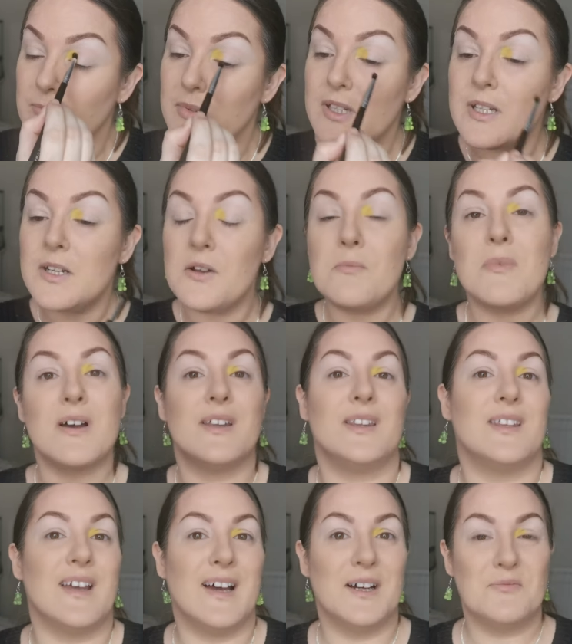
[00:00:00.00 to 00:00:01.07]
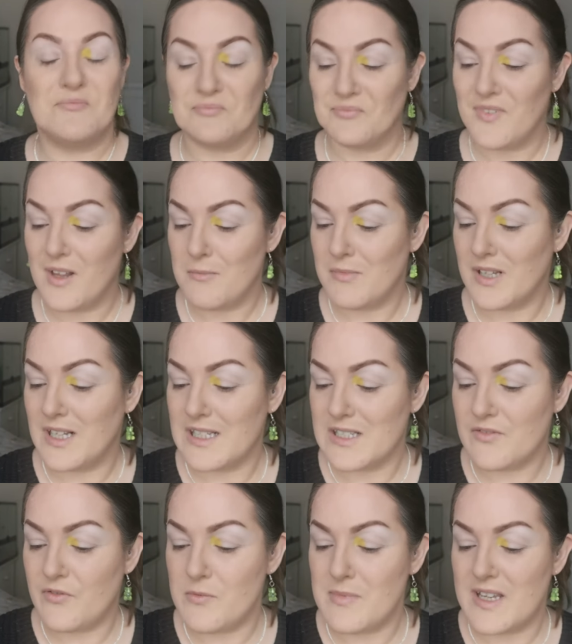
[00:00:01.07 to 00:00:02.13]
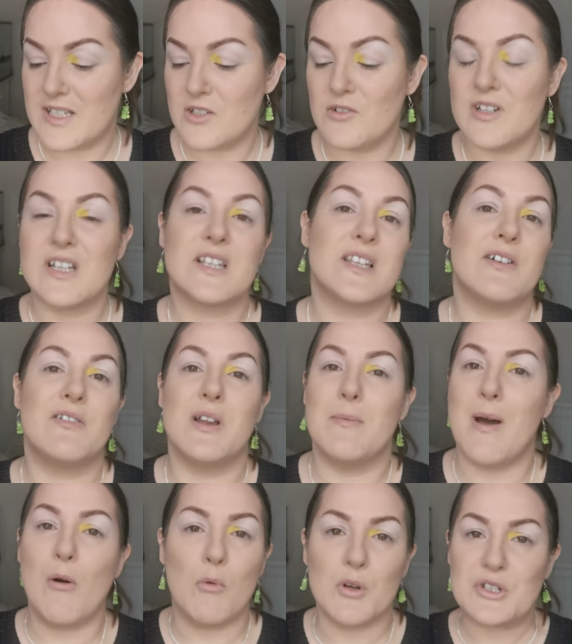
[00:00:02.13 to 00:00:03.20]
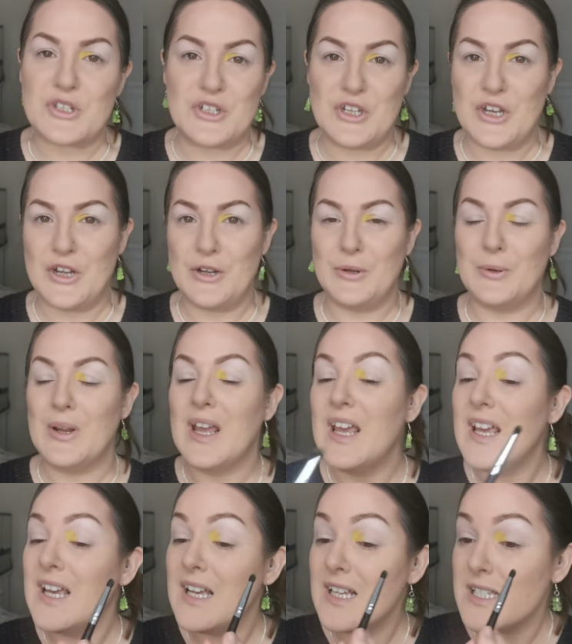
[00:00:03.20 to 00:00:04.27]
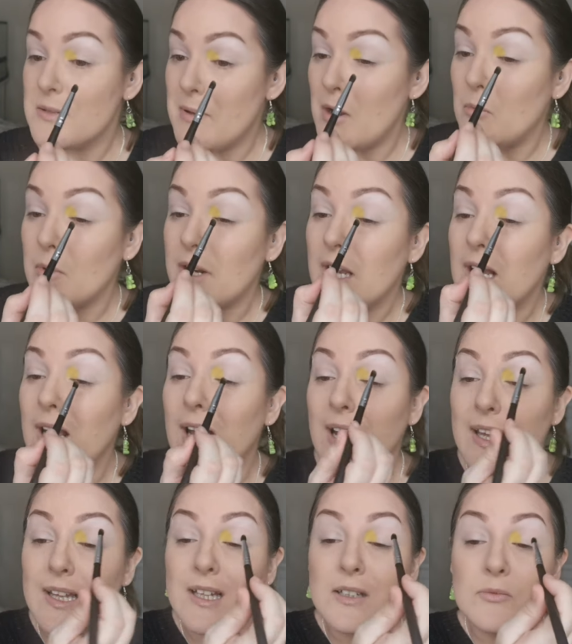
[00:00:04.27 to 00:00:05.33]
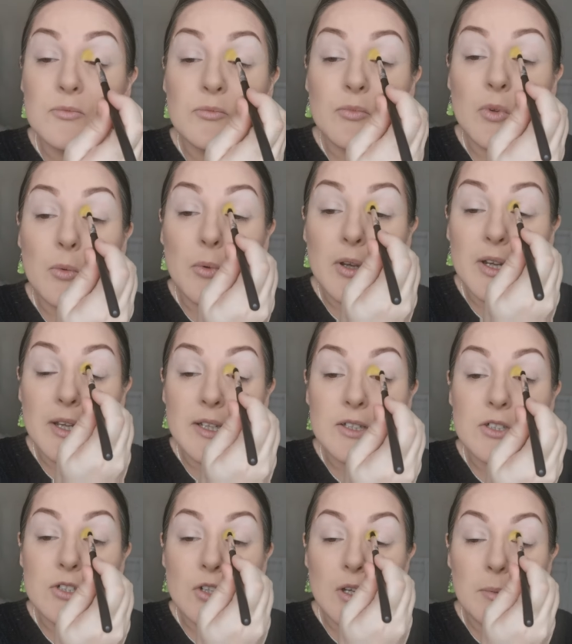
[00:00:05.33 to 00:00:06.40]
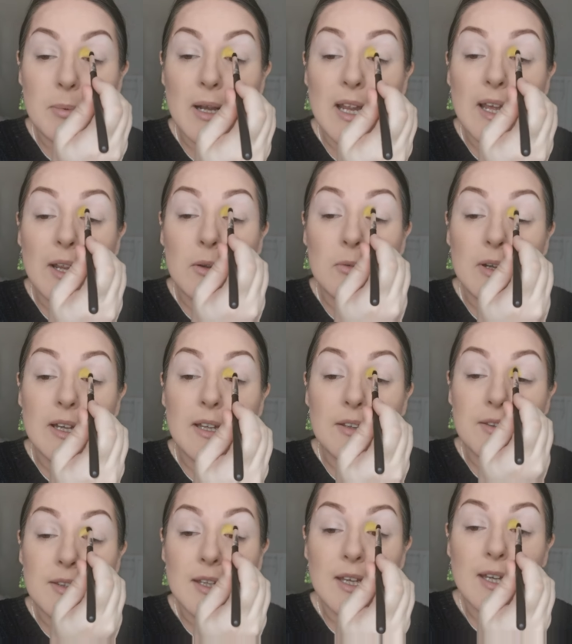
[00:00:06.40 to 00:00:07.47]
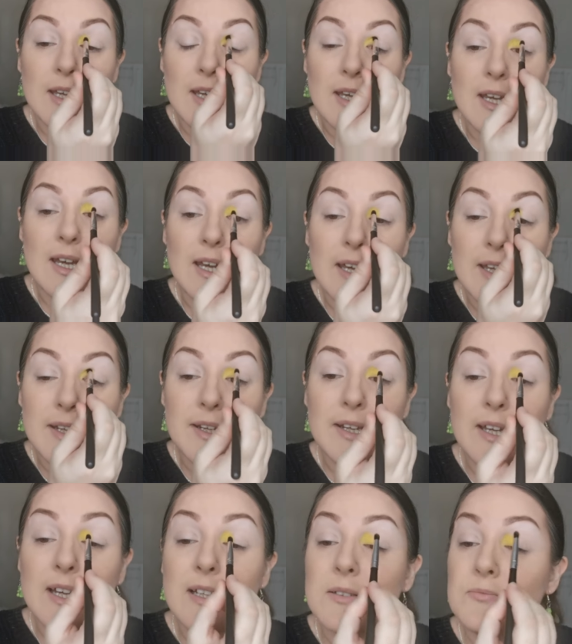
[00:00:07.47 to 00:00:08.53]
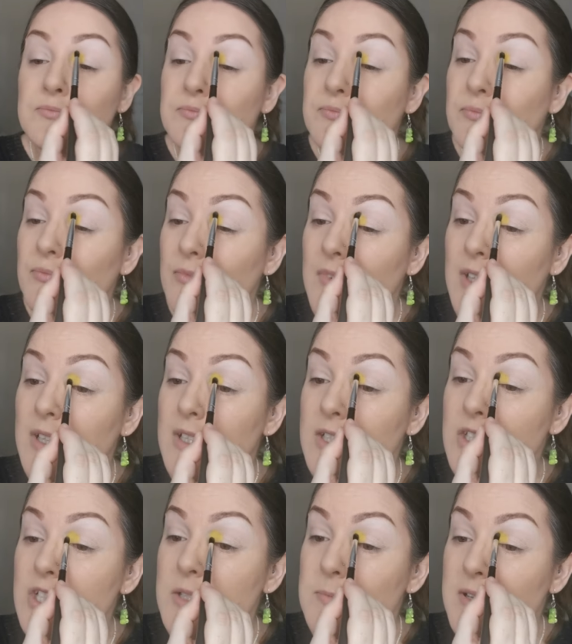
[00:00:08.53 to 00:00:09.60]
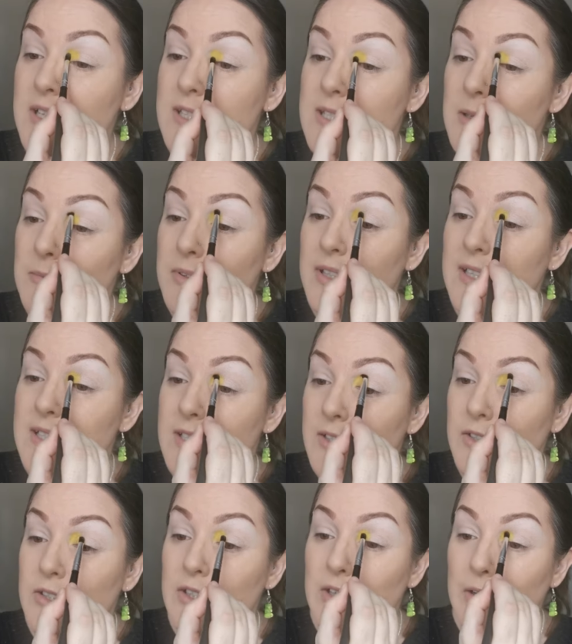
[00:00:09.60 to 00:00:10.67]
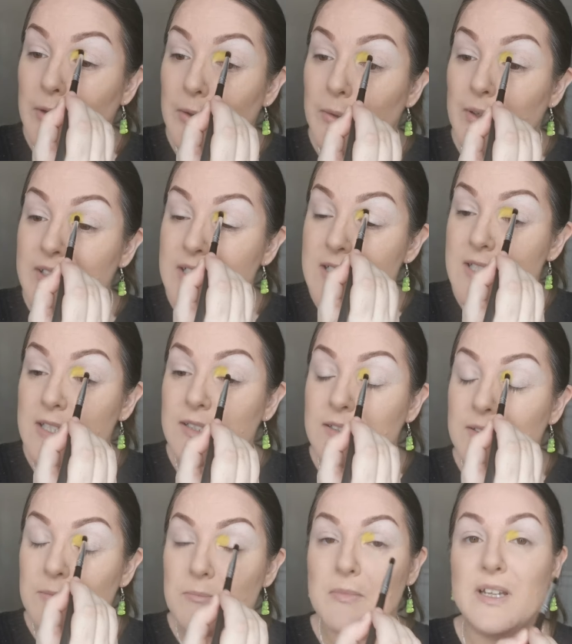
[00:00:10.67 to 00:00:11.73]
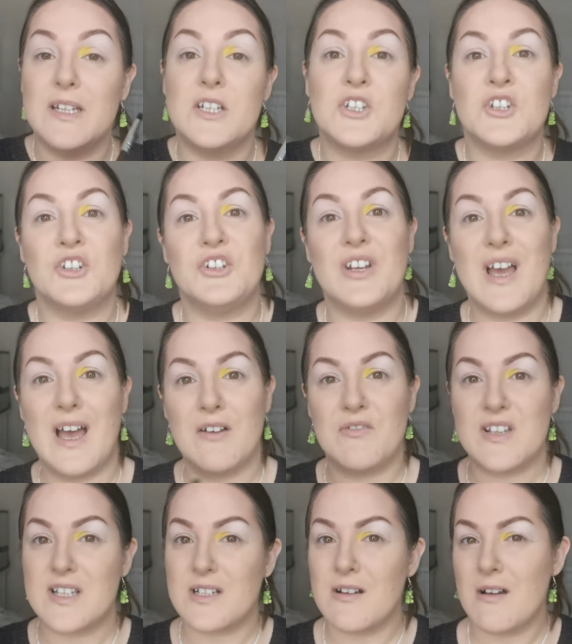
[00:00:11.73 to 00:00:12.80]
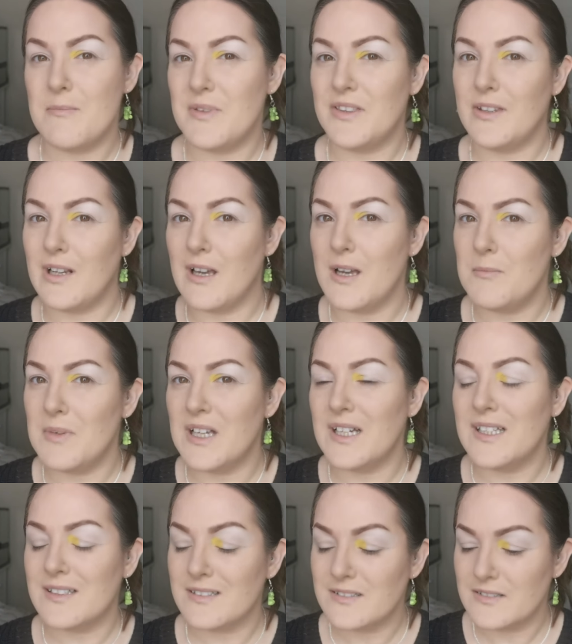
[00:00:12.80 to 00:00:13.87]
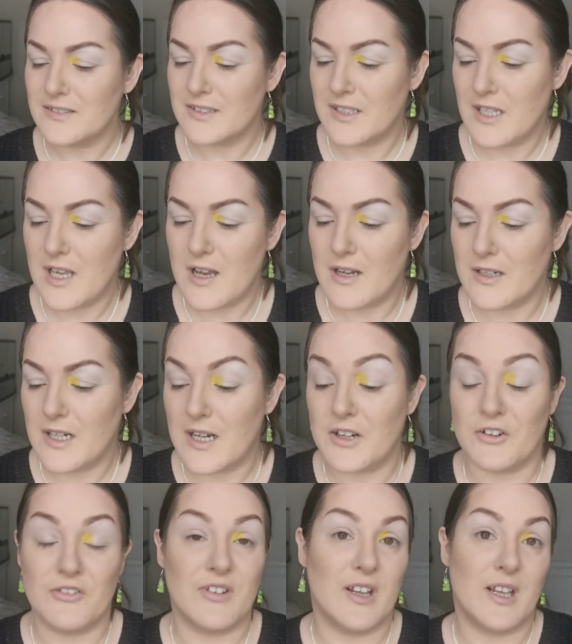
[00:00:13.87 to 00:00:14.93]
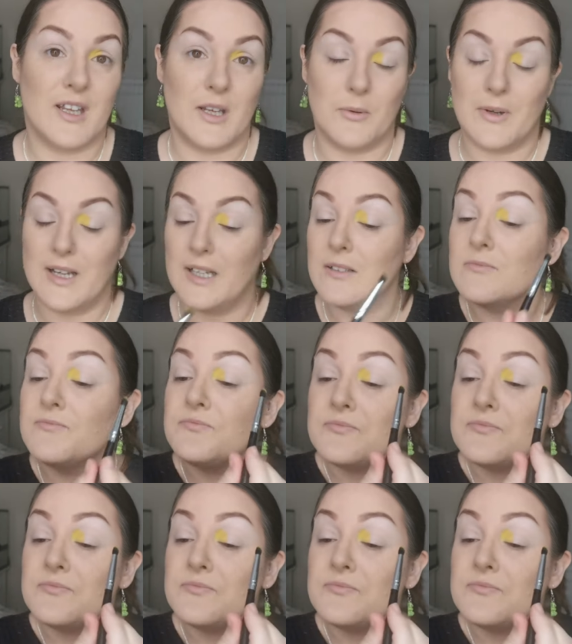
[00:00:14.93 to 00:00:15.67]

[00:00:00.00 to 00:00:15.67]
But I don't mind that, because for me it's not necessarily about what's new, it's about what I like, what I enjoy playing with, and uh, just because something isn't new, it doesn't mean it shouldn't have its time in the limelight. I don't think anyway.